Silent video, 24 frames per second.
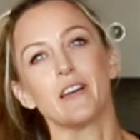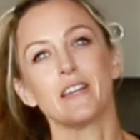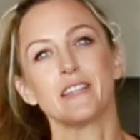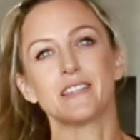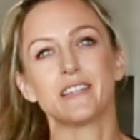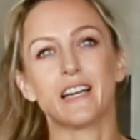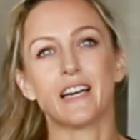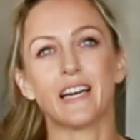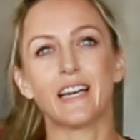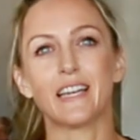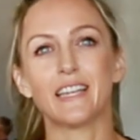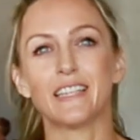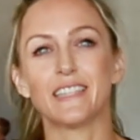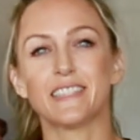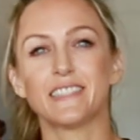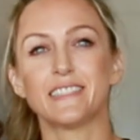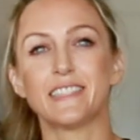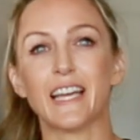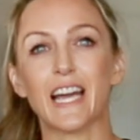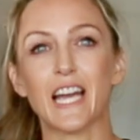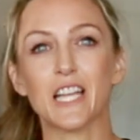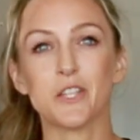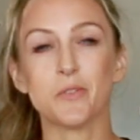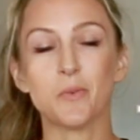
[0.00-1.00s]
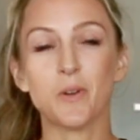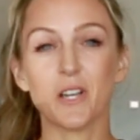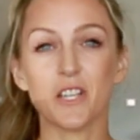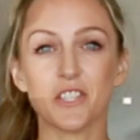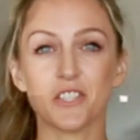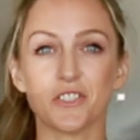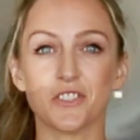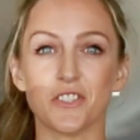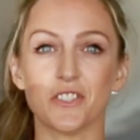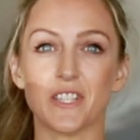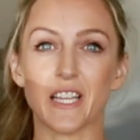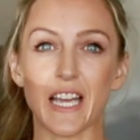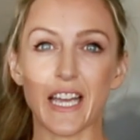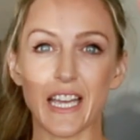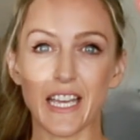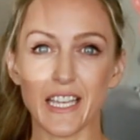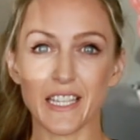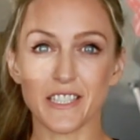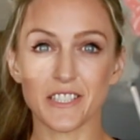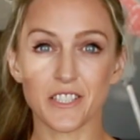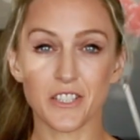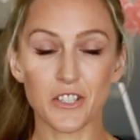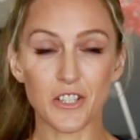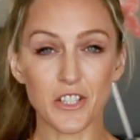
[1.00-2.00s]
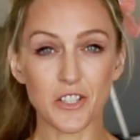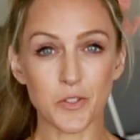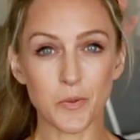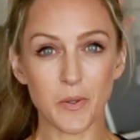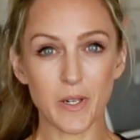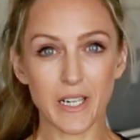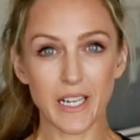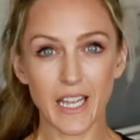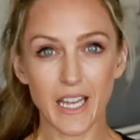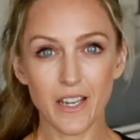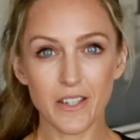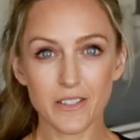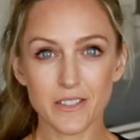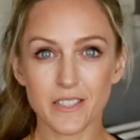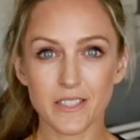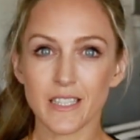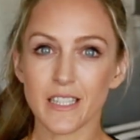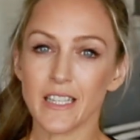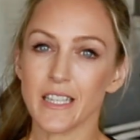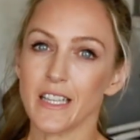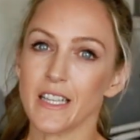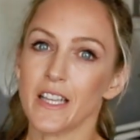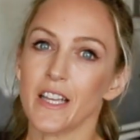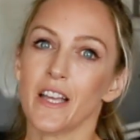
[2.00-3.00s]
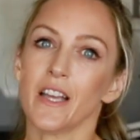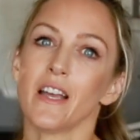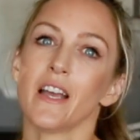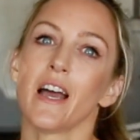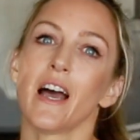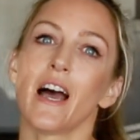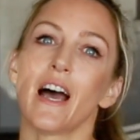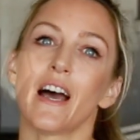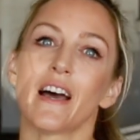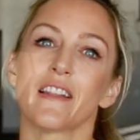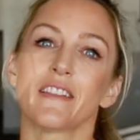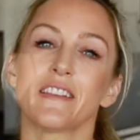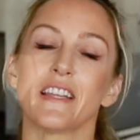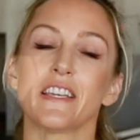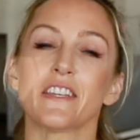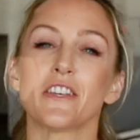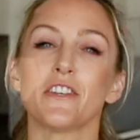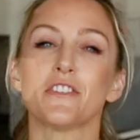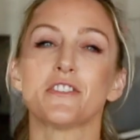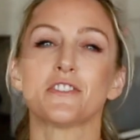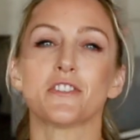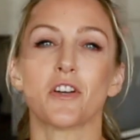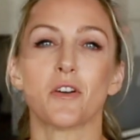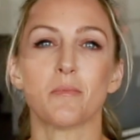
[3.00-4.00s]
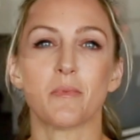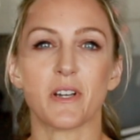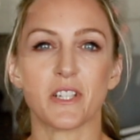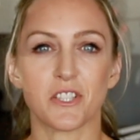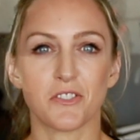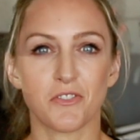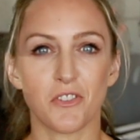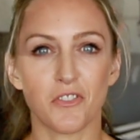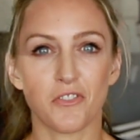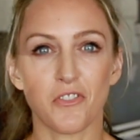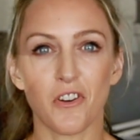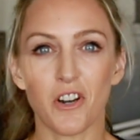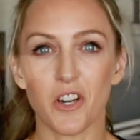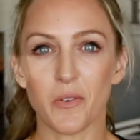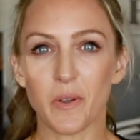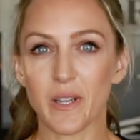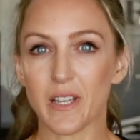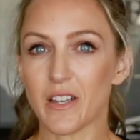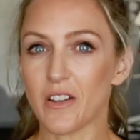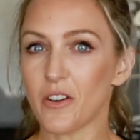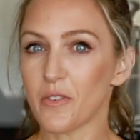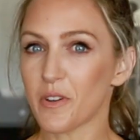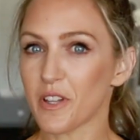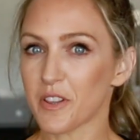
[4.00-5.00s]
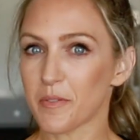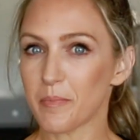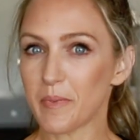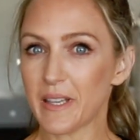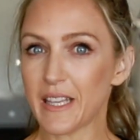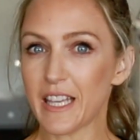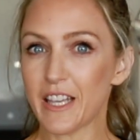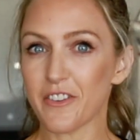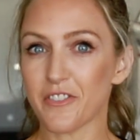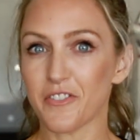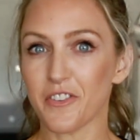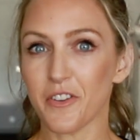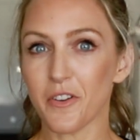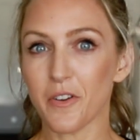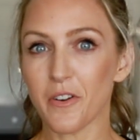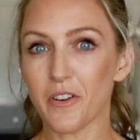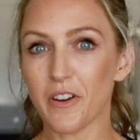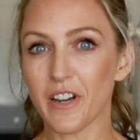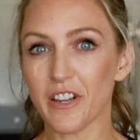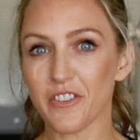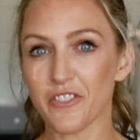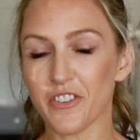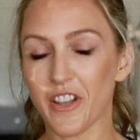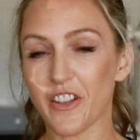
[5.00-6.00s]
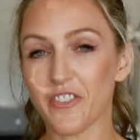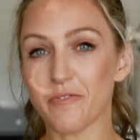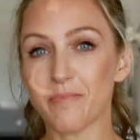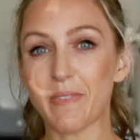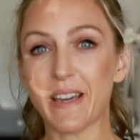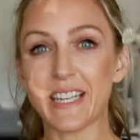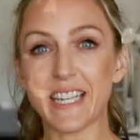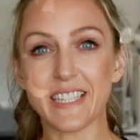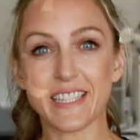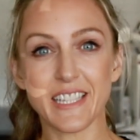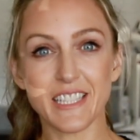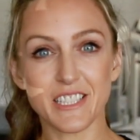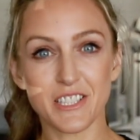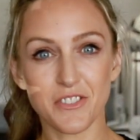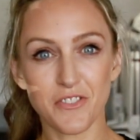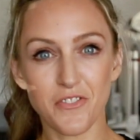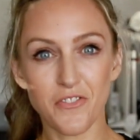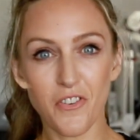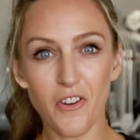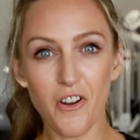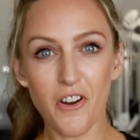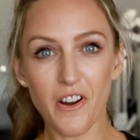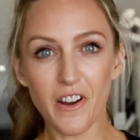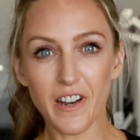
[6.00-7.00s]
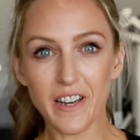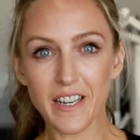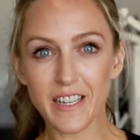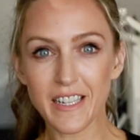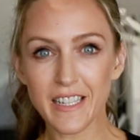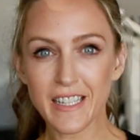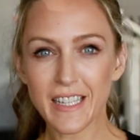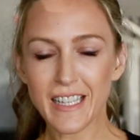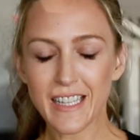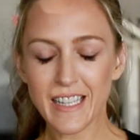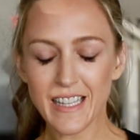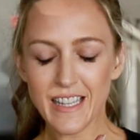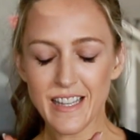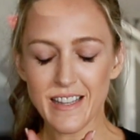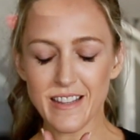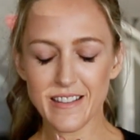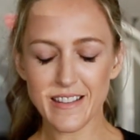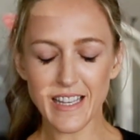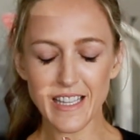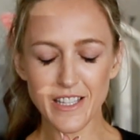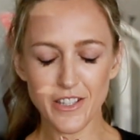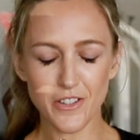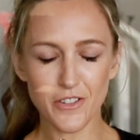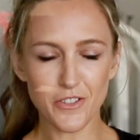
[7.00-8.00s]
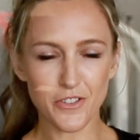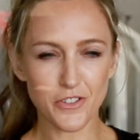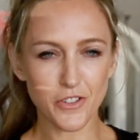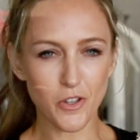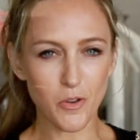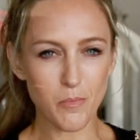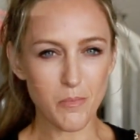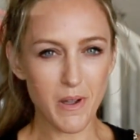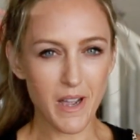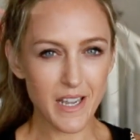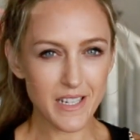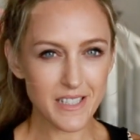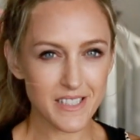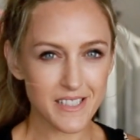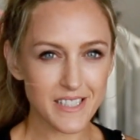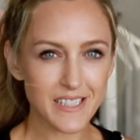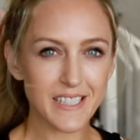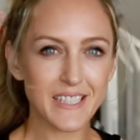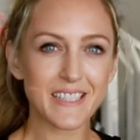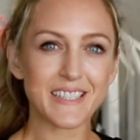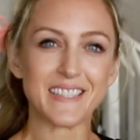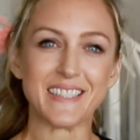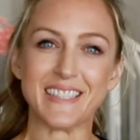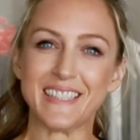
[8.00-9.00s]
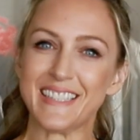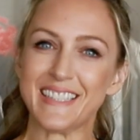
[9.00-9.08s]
Alright guys, that was today's glute workout. Thank you so much for following along with me. If you have made it this far, thank you so much.